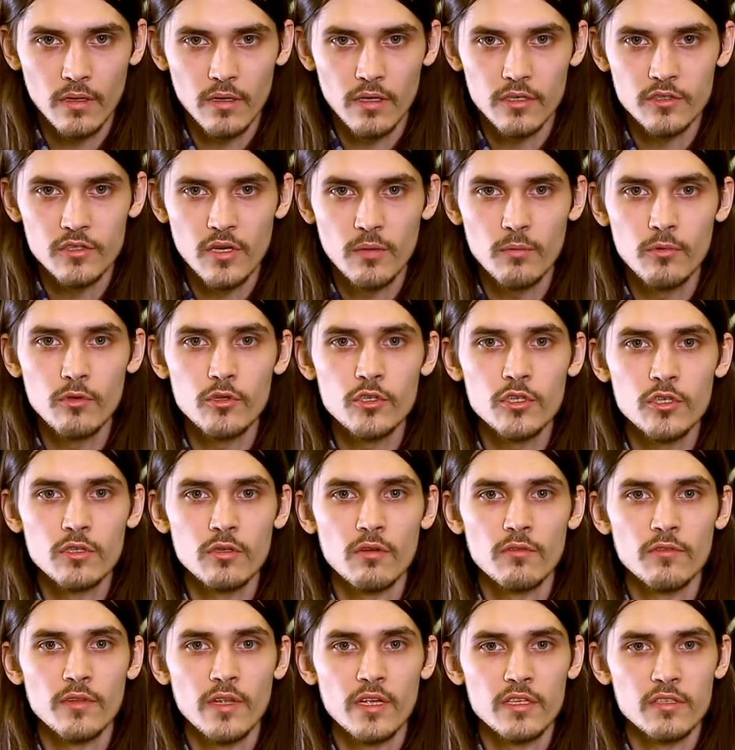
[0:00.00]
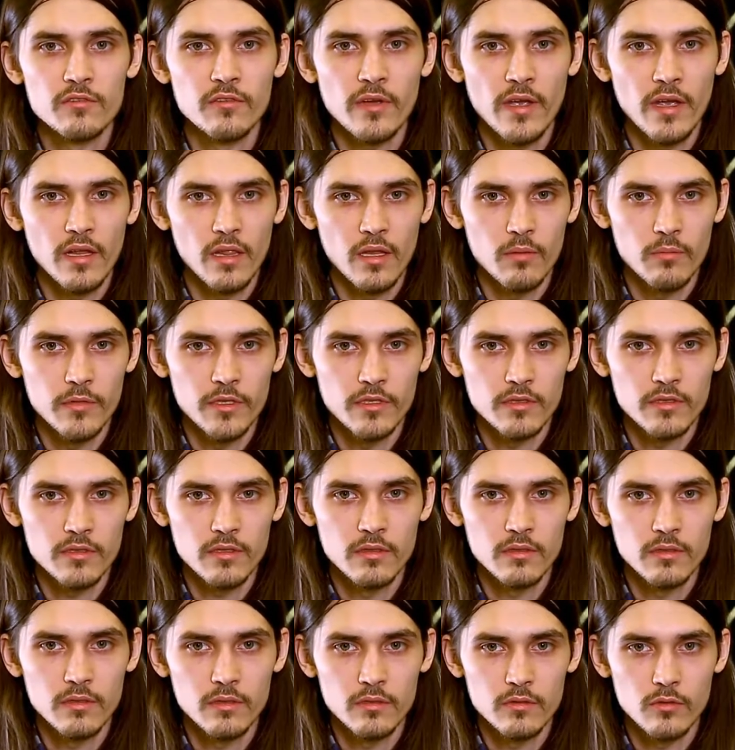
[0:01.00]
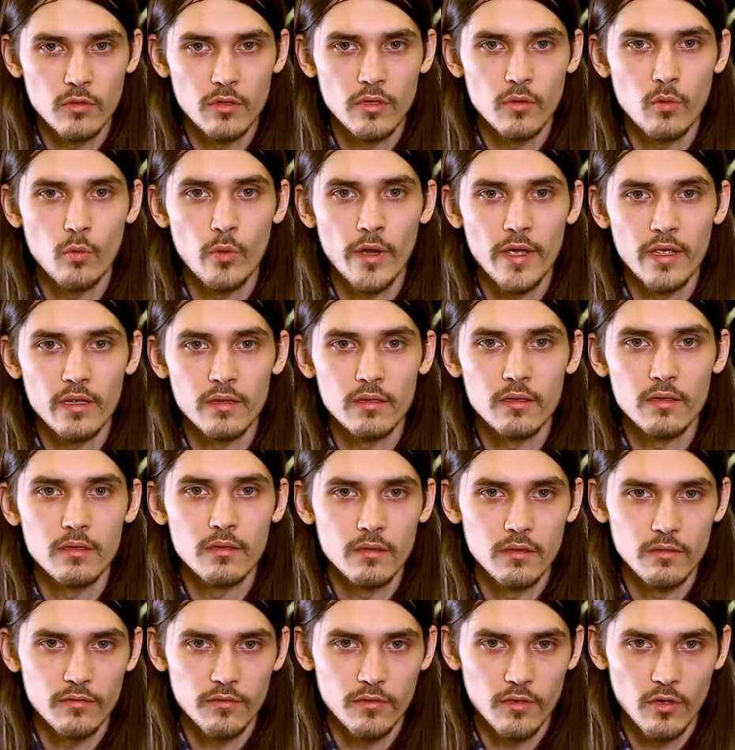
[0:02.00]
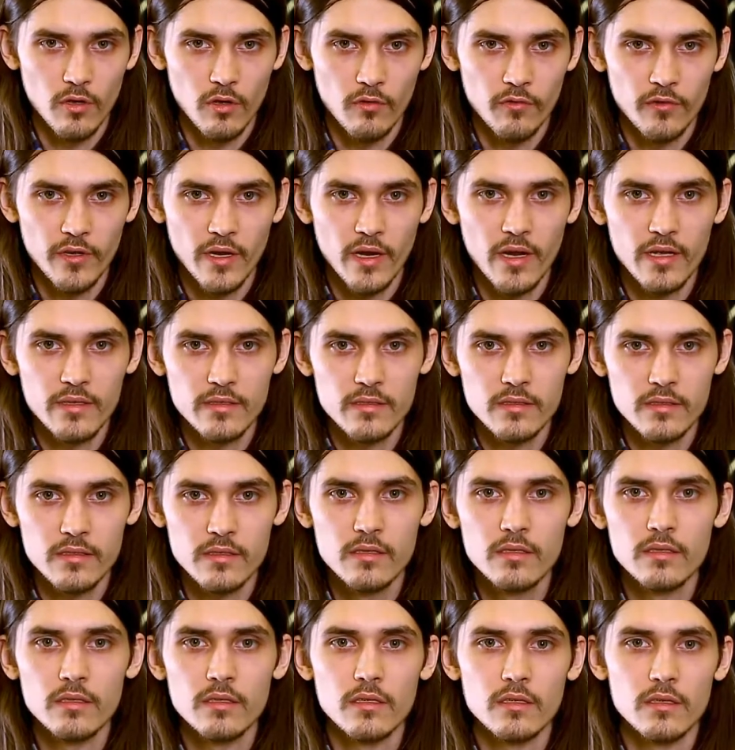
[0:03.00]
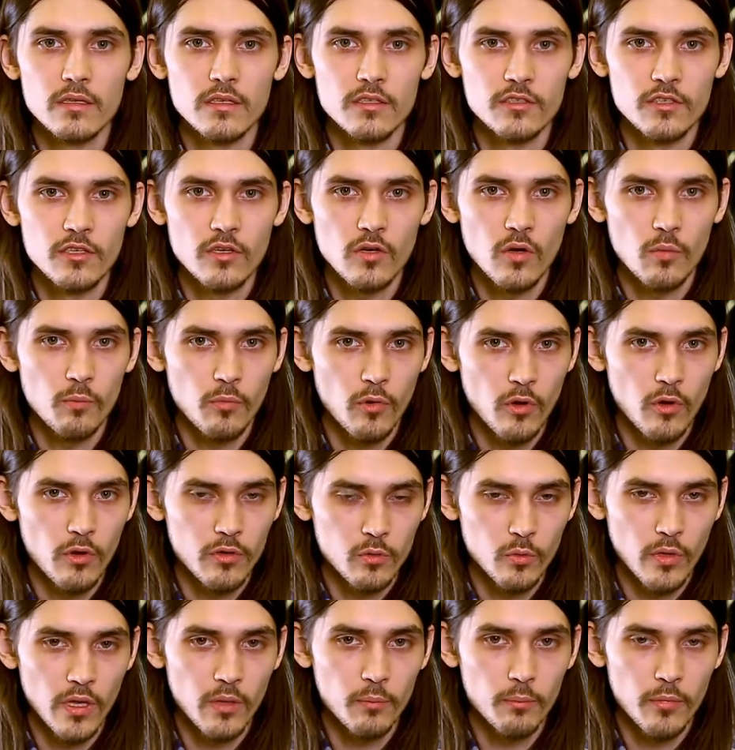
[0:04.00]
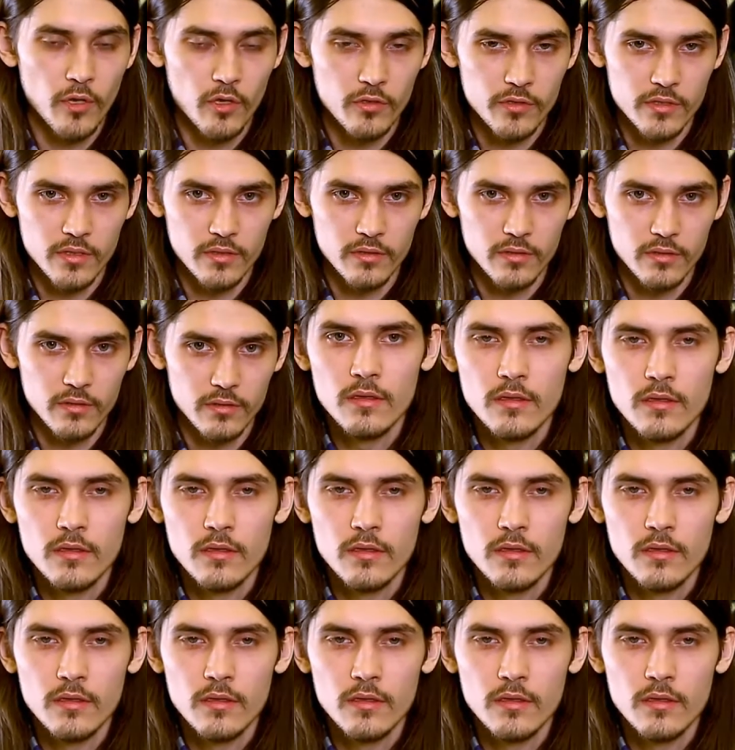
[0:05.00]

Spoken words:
Contribution of native elements to the weight of Earth crusts is 0.1%.